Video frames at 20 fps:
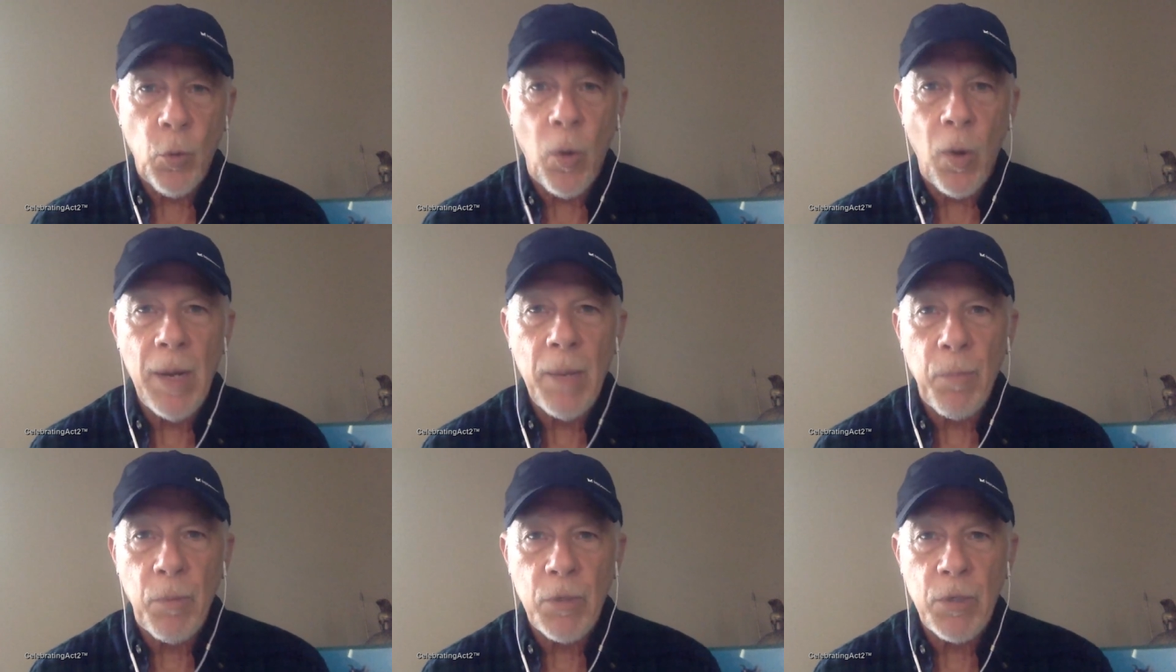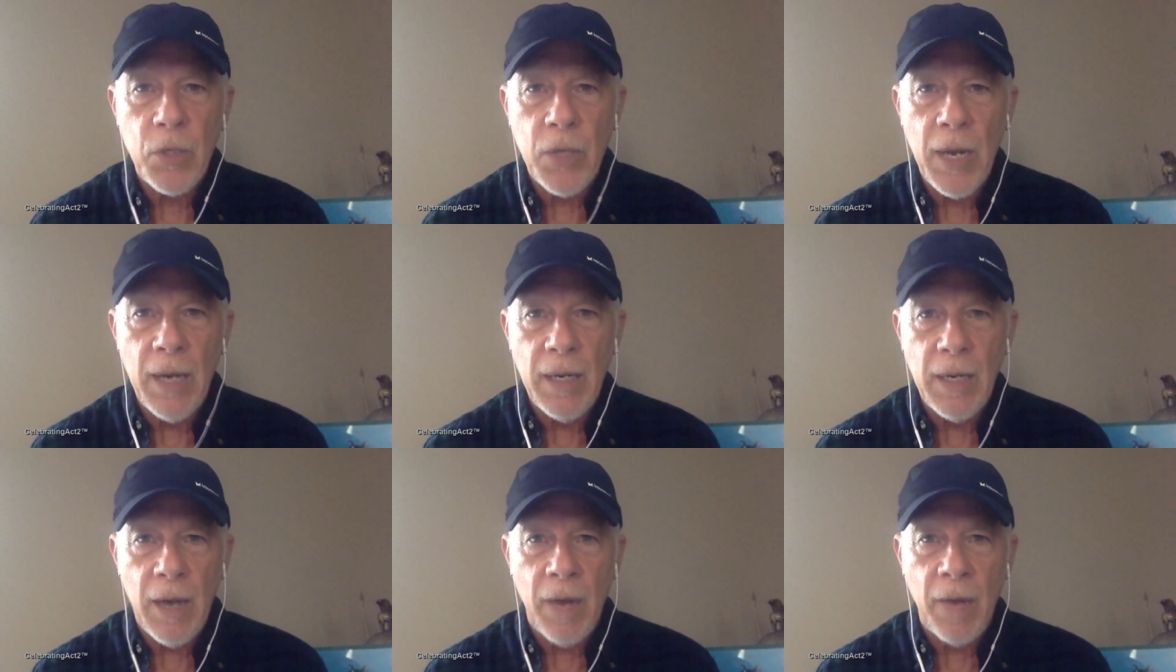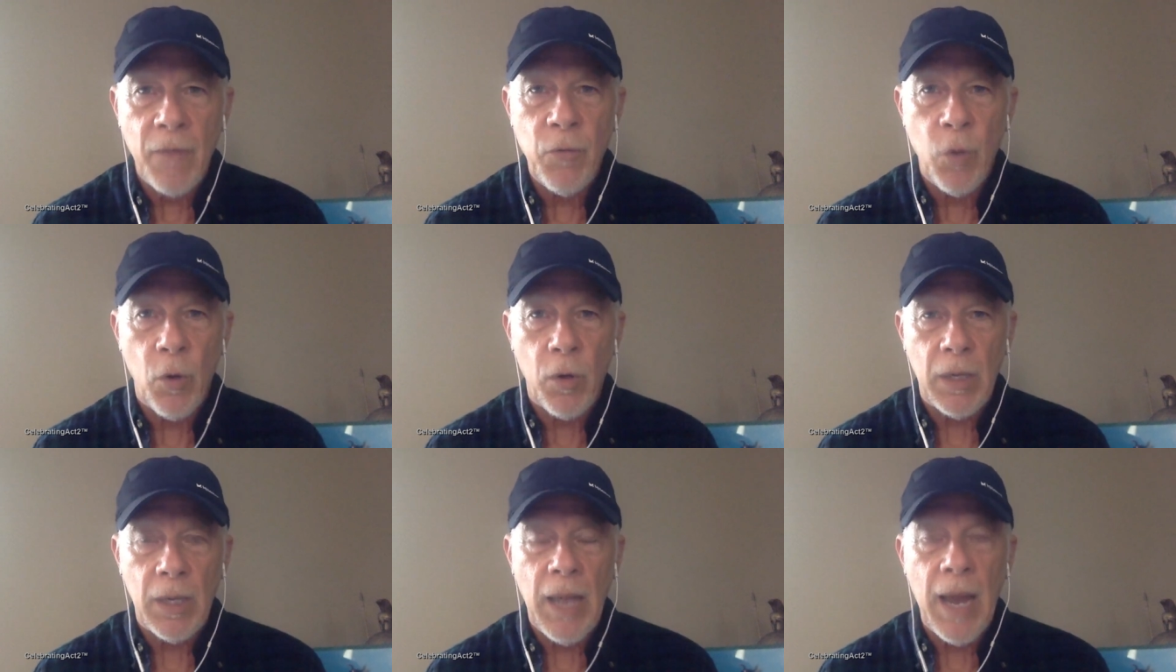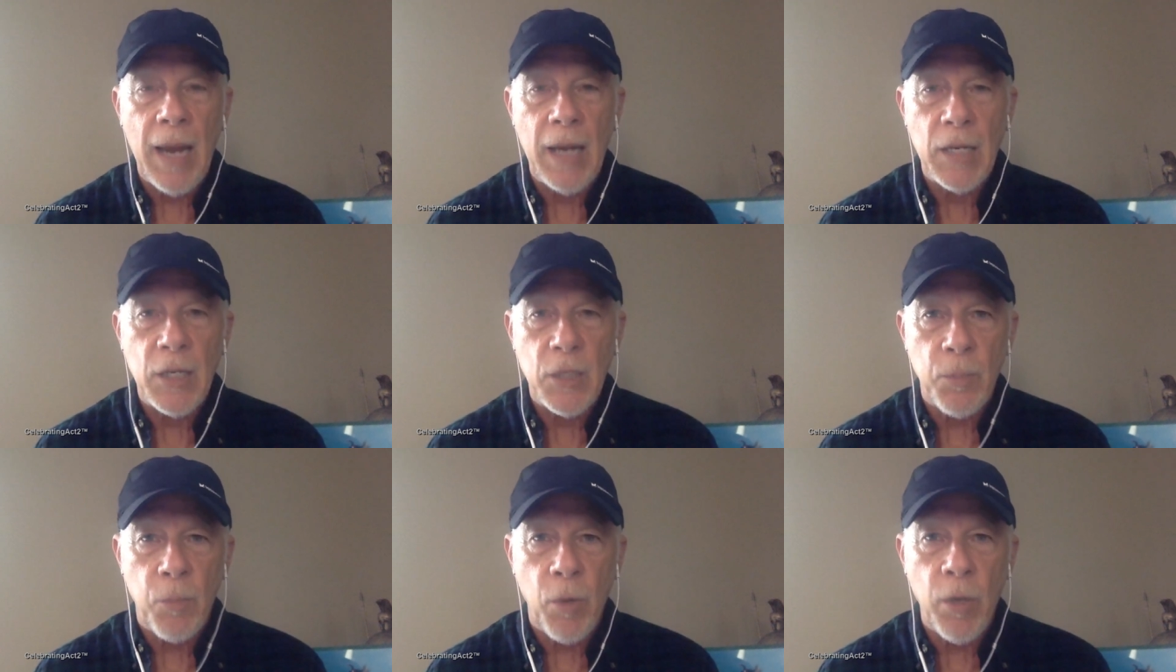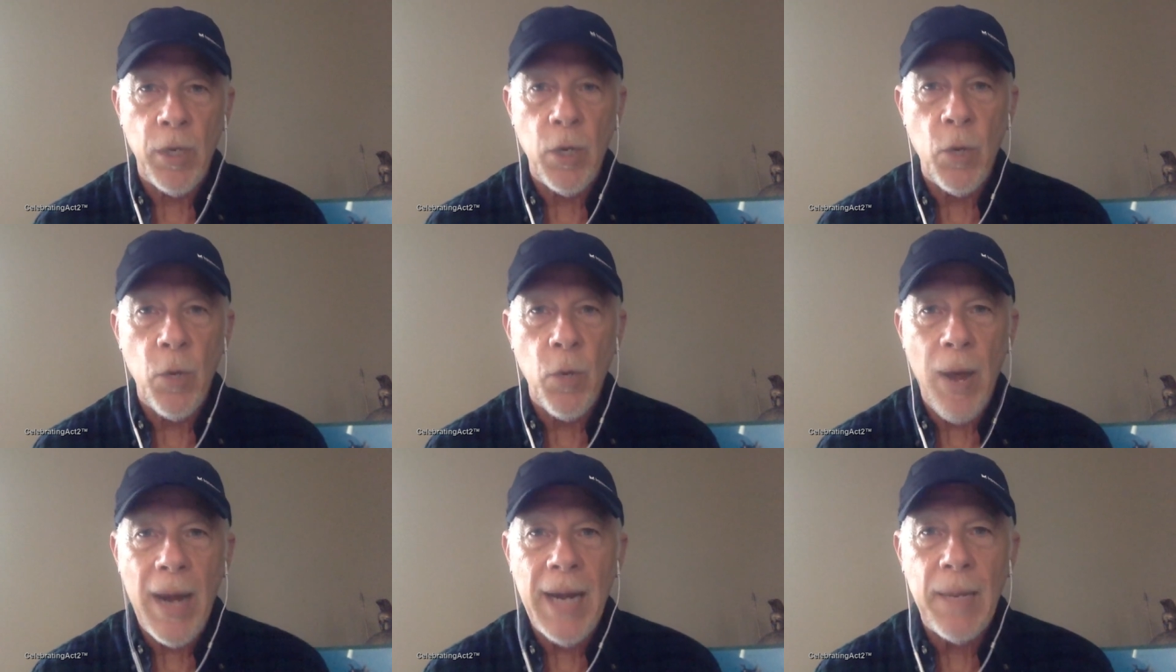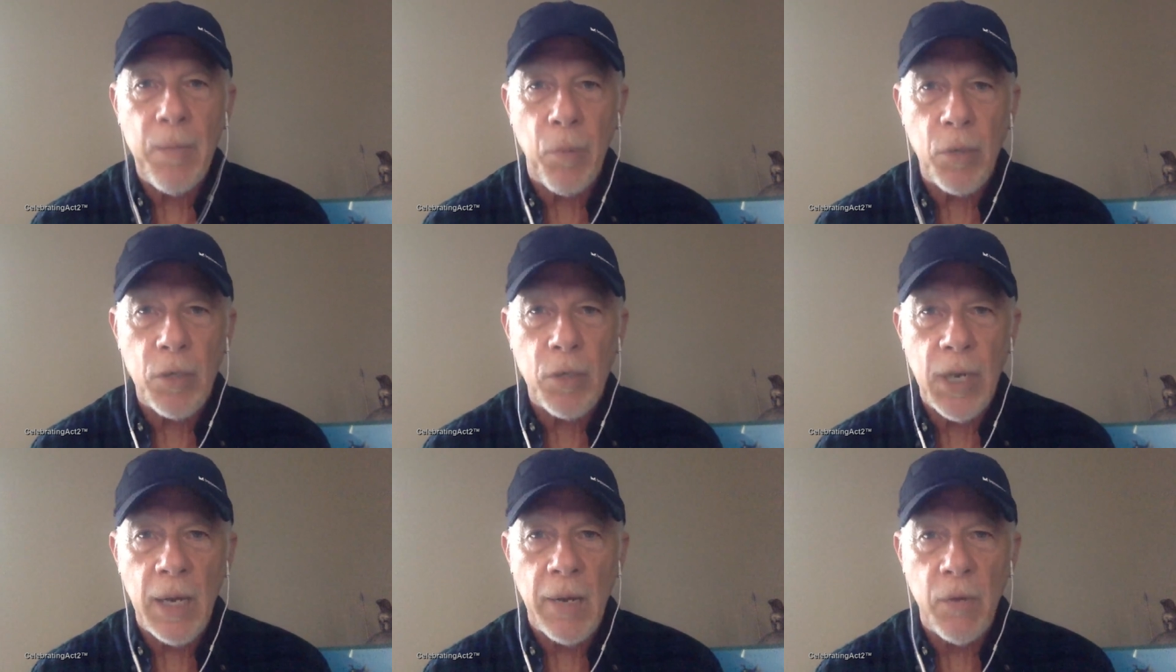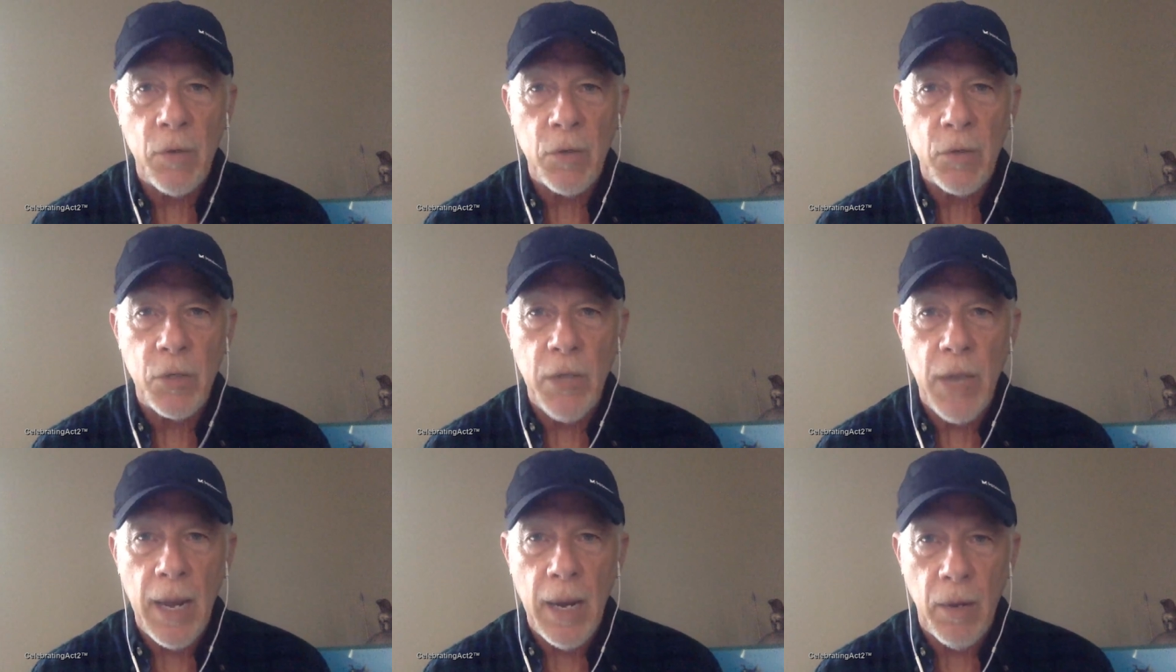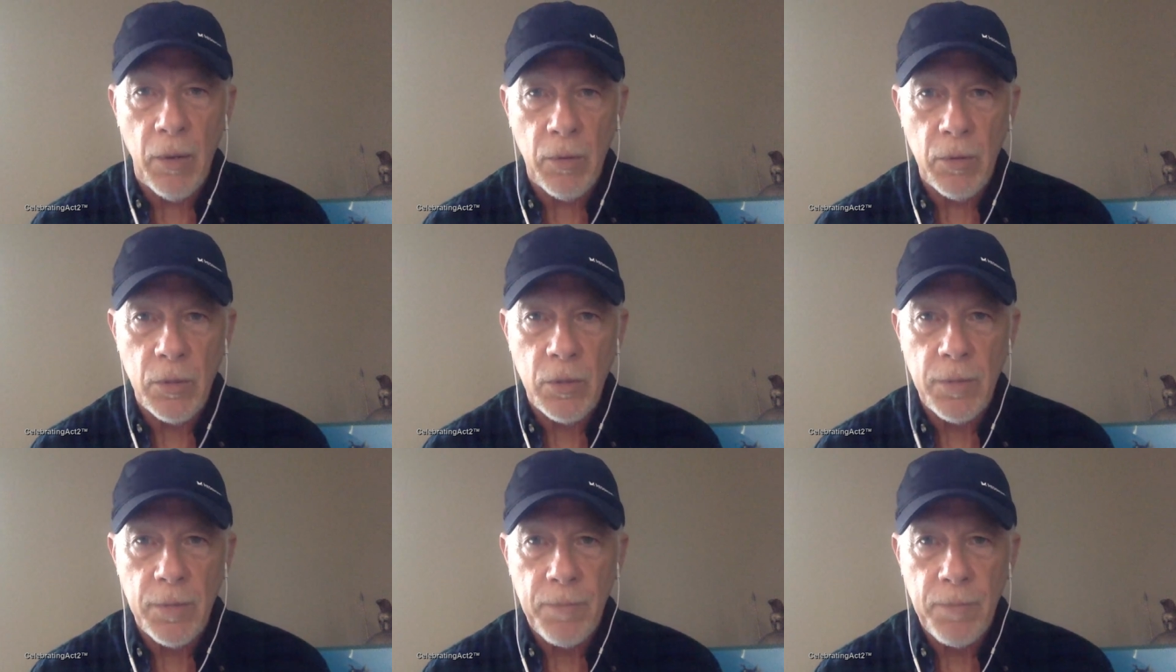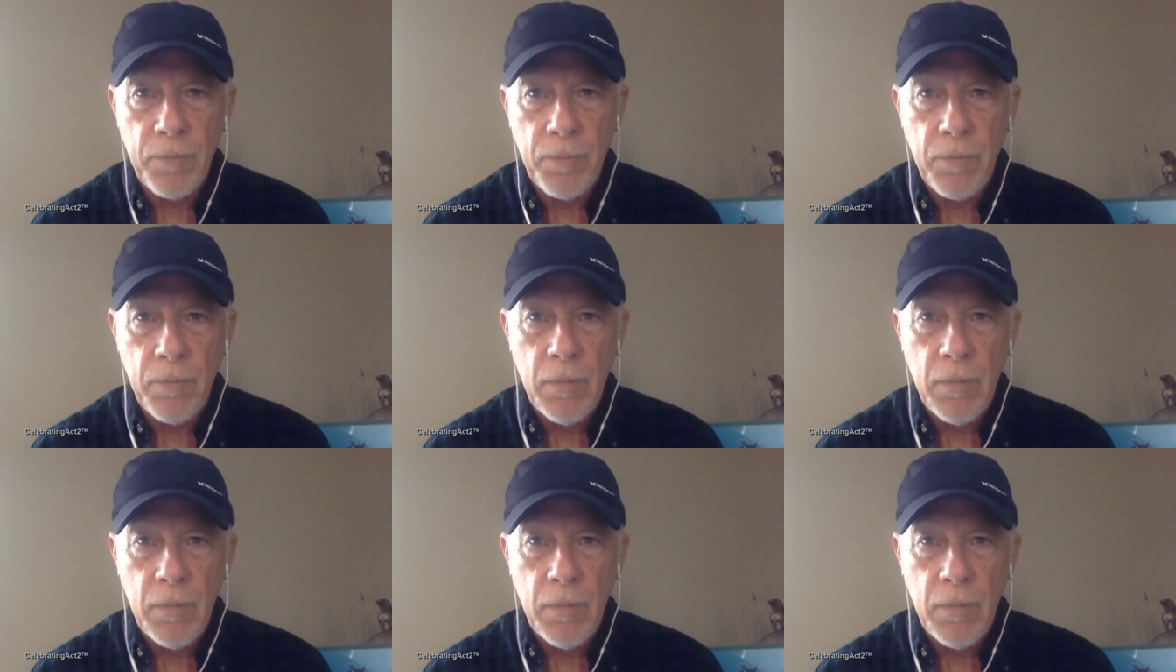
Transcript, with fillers: 20% of your clients bring you 80% of your sales.